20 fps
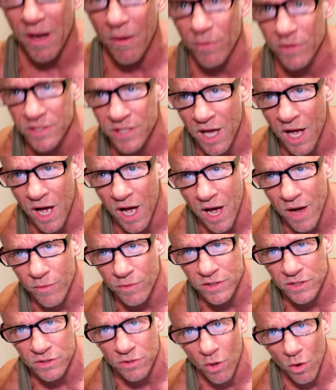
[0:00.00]
I
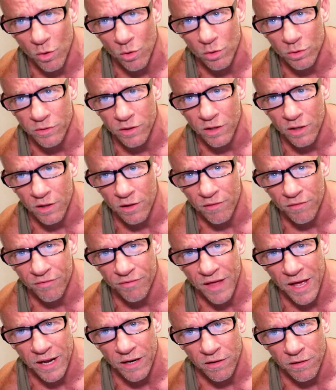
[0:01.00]
was told
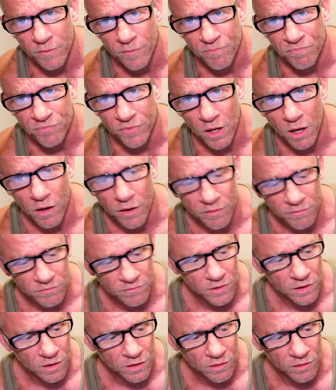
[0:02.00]
that
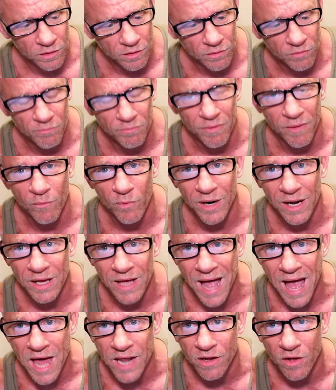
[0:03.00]
but when I
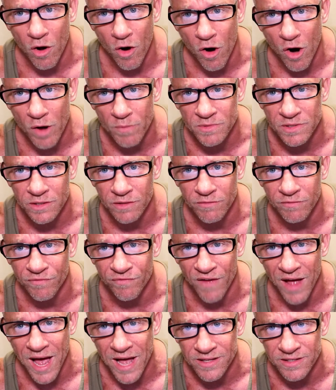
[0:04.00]
add carbs and
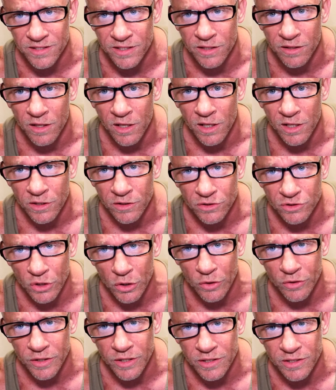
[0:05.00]
fats and
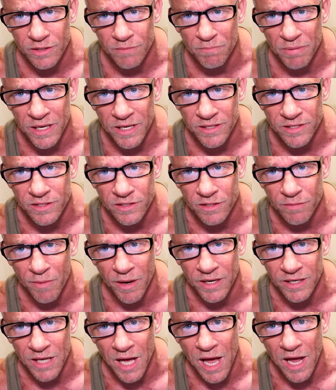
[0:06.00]
donuts and pizzas to
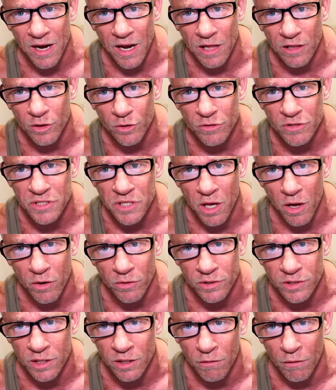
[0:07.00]
my diet, I'll lose
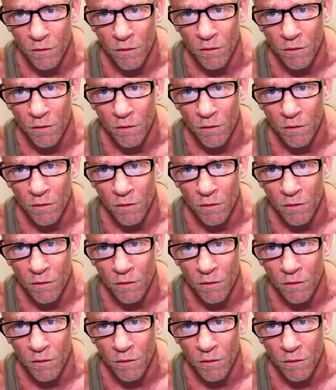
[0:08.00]
those.